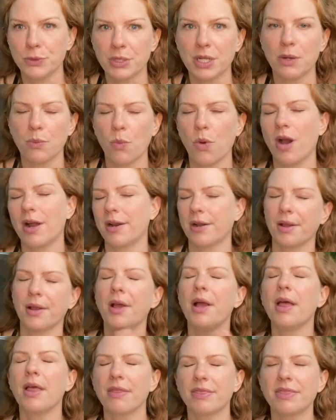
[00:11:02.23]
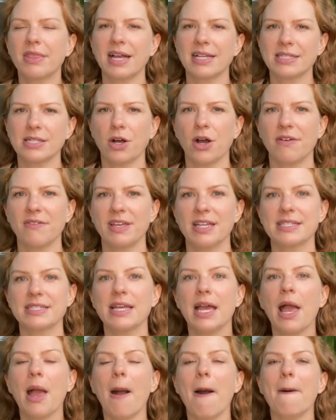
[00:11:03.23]
and water. That's obvious.
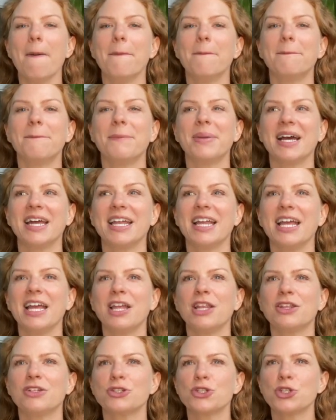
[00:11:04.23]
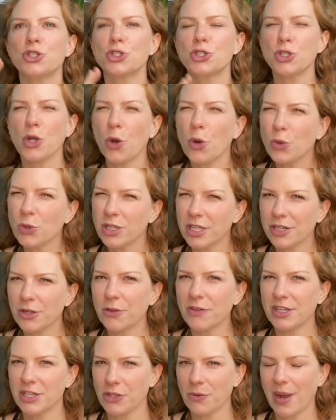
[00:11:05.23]
But there's so little
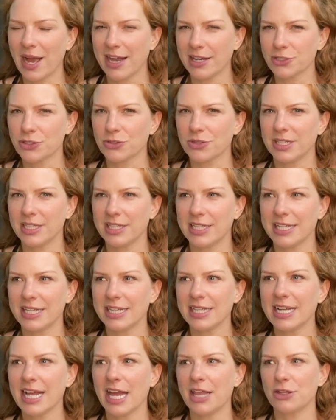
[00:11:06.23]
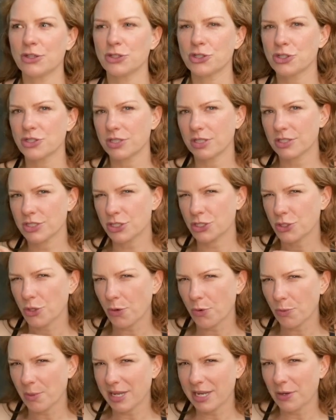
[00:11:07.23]
that you actually need, and there's
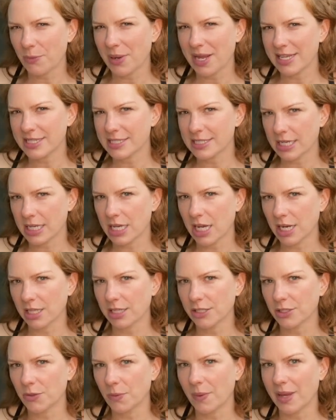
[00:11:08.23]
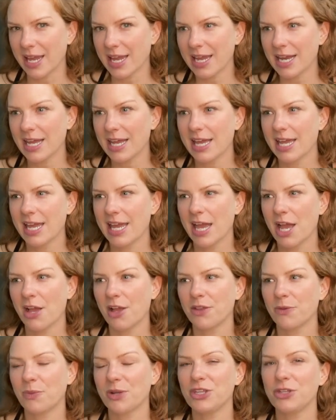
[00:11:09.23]
so many ways to cut a little weight.
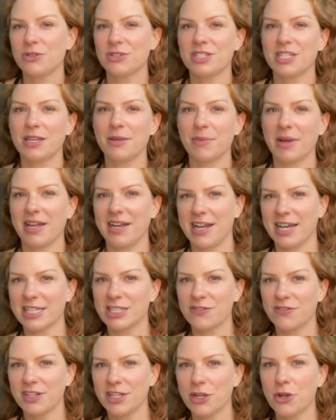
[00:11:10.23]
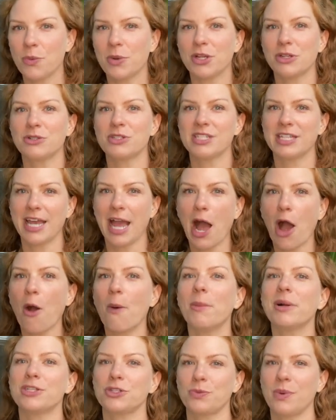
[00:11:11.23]
When you see my next video where you see how
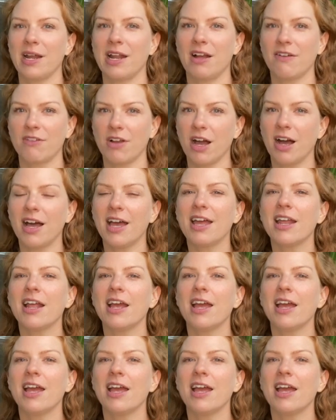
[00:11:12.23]
much weight I've cut,